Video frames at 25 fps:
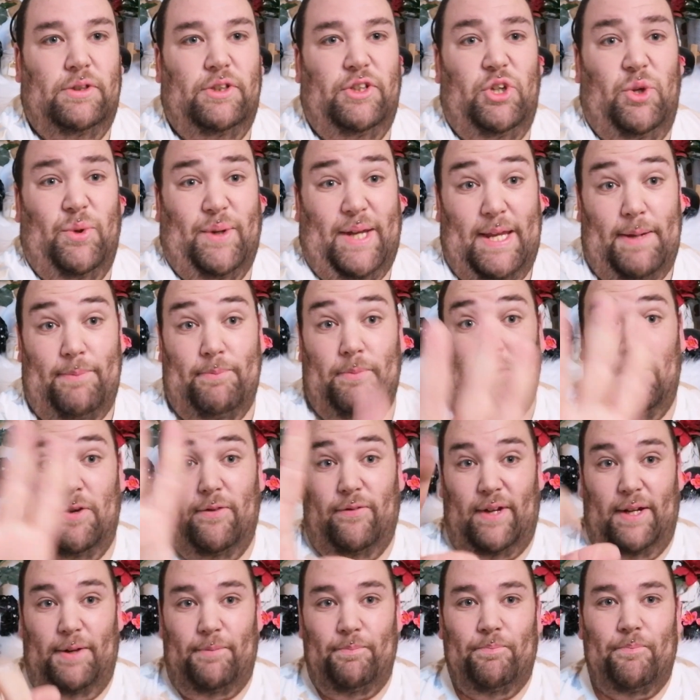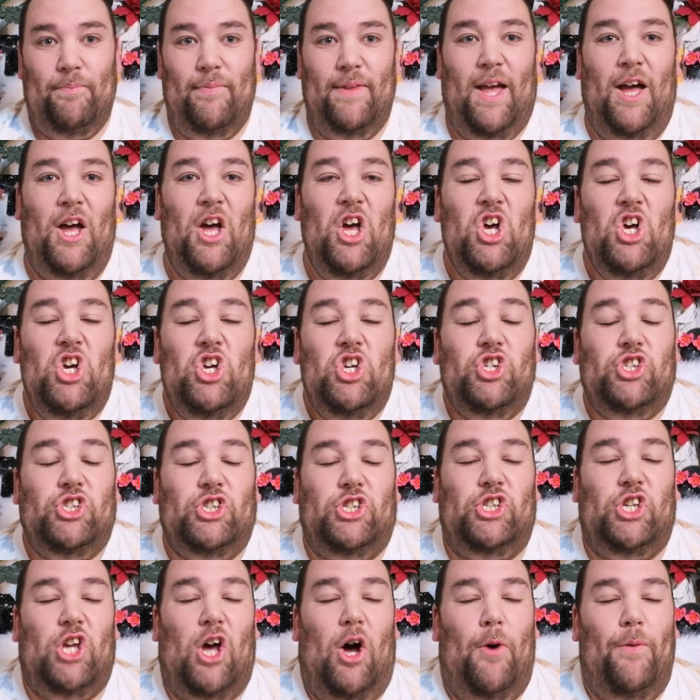You keep moving.
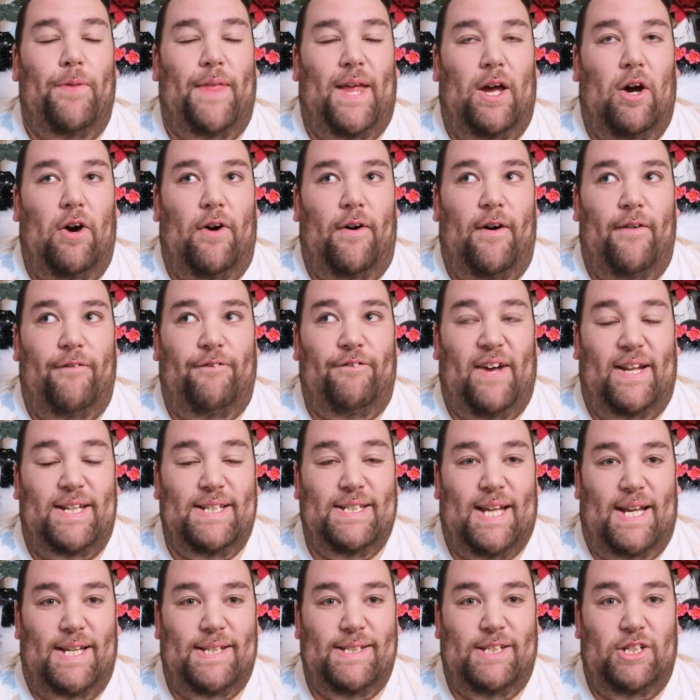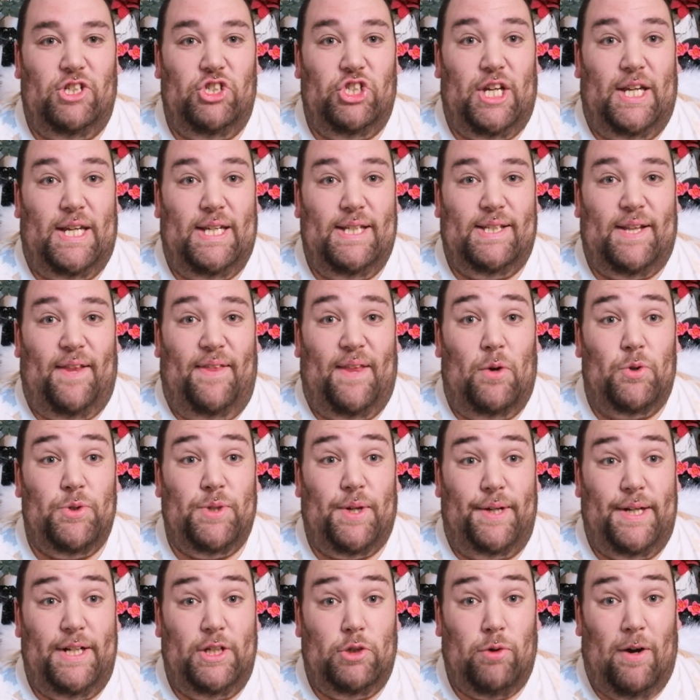So they are fantastic jeans, and that was
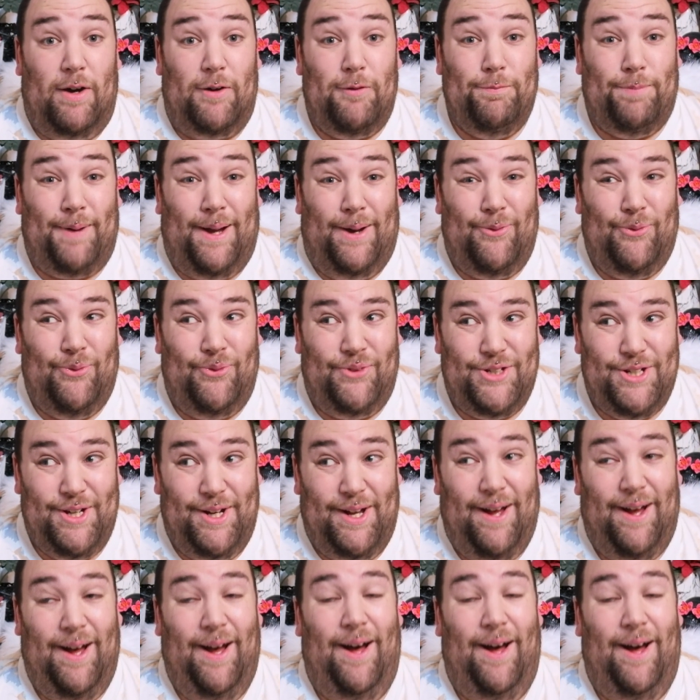only £12.